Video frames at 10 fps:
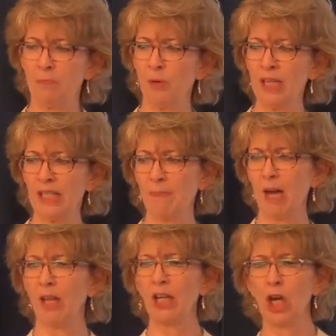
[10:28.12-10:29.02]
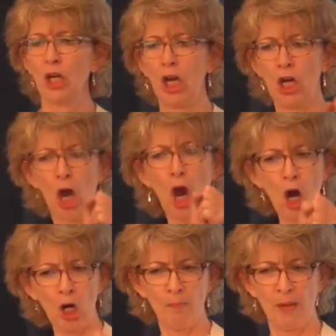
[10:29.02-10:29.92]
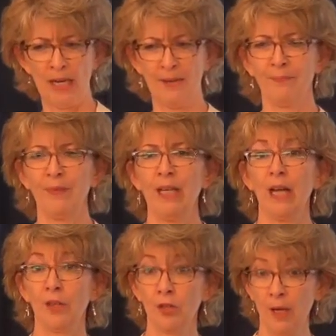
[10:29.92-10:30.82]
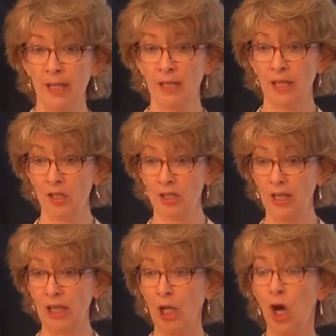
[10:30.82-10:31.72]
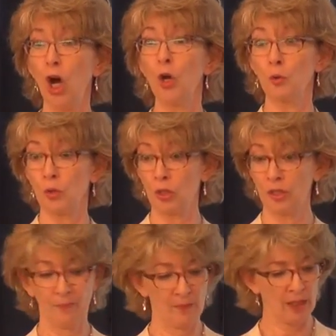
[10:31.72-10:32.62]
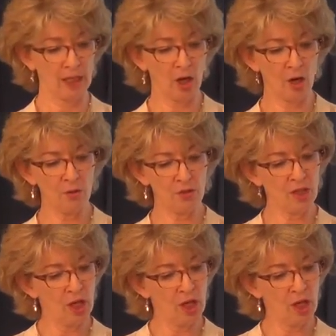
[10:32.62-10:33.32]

brings them out like a, an army. Other translations say like a host, like a host,